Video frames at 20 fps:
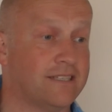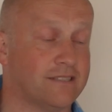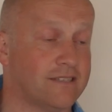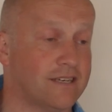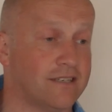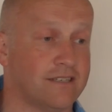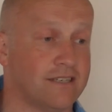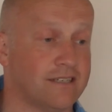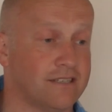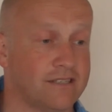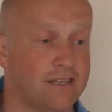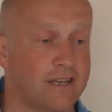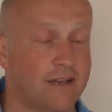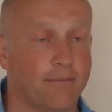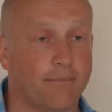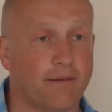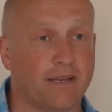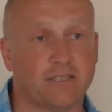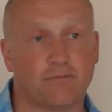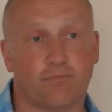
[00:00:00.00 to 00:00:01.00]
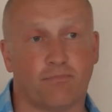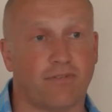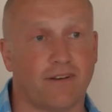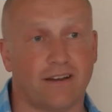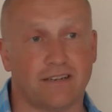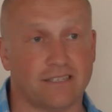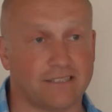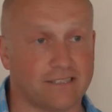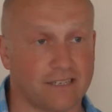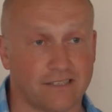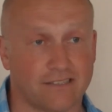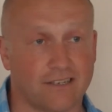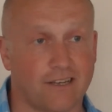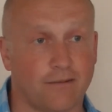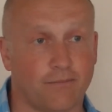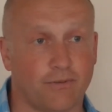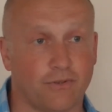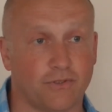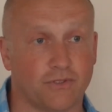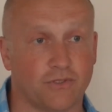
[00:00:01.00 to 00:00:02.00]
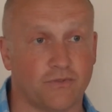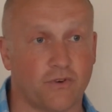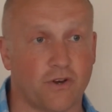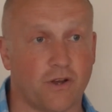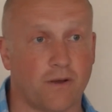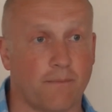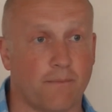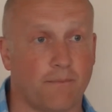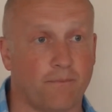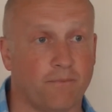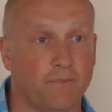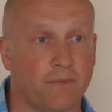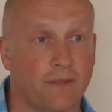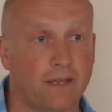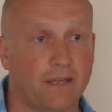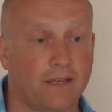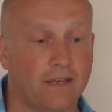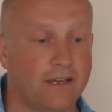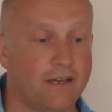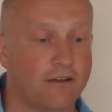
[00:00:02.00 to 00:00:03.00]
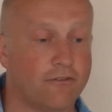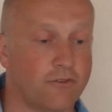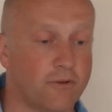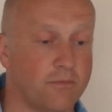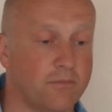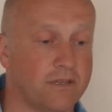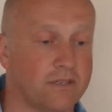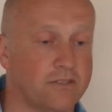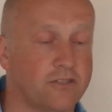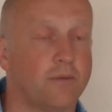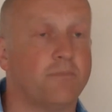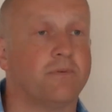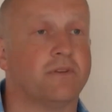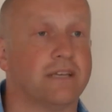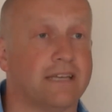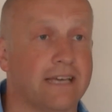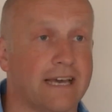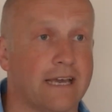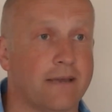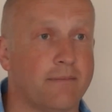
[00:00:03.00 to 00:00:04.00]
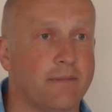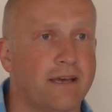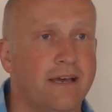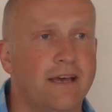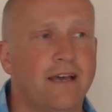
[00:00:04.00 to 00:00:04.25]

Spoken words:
studies, best practice examples from the top of the game.